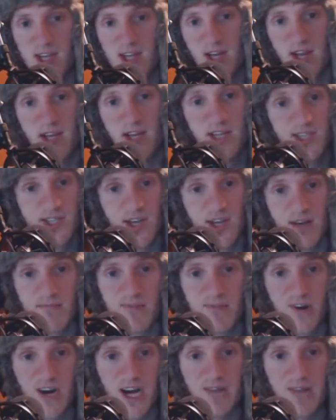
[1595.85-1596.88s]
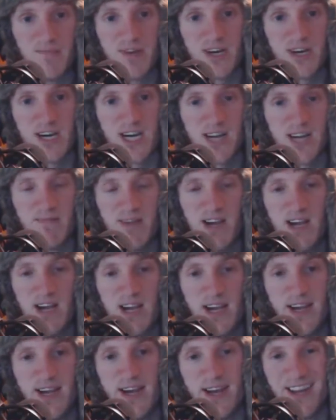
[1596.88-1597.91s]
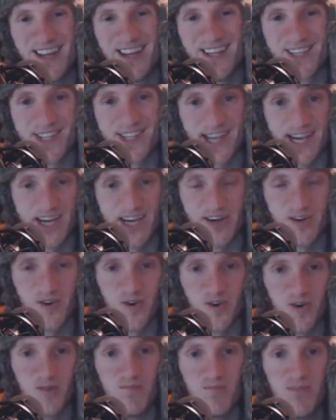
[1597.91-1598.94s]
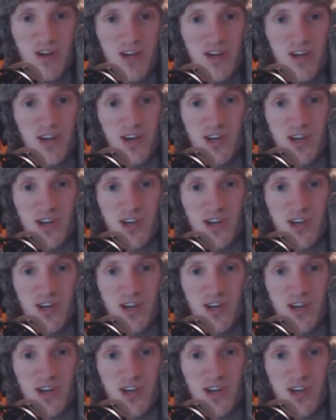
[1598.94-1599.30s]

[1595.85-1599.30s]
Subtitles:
It is on prime time and it's at home.